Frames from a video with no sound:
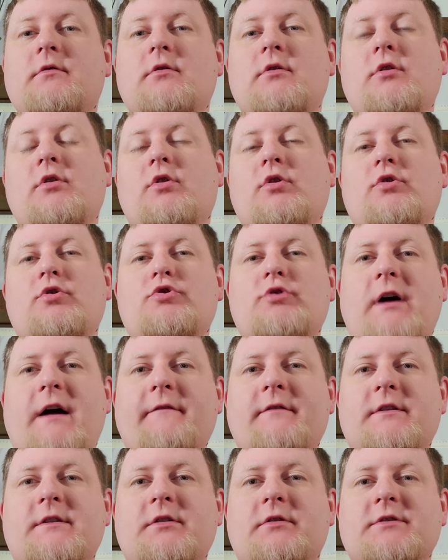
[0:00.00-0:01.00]
You
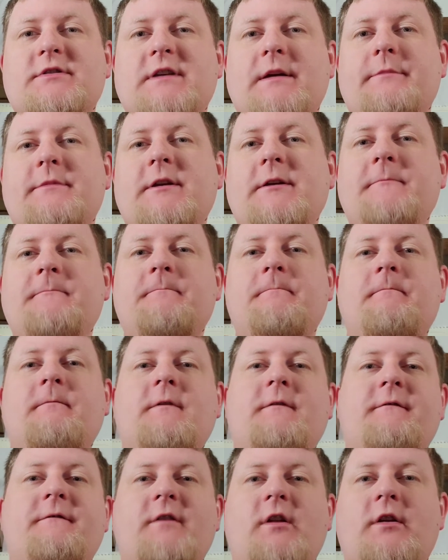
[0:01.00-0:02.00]
drive it until it's empty,
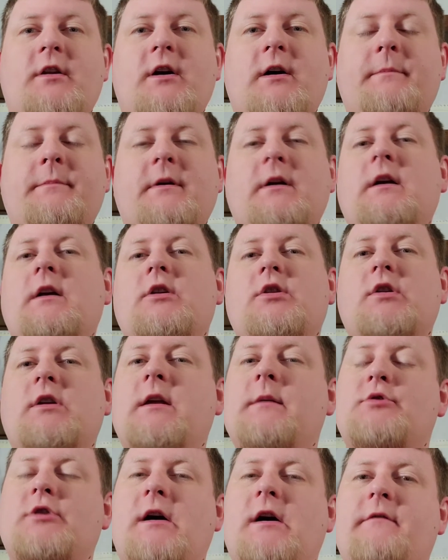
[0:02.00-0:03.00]
you fill it up, and you
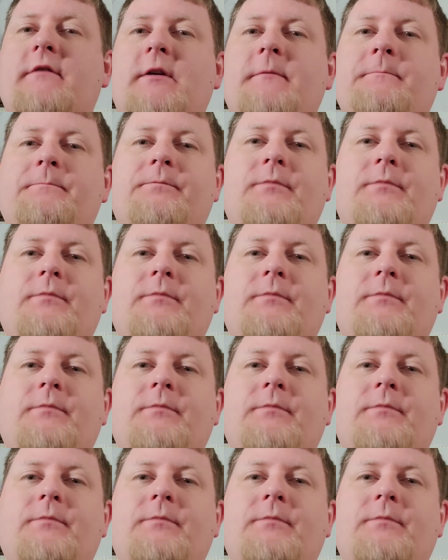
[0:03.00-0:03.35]
keep driving.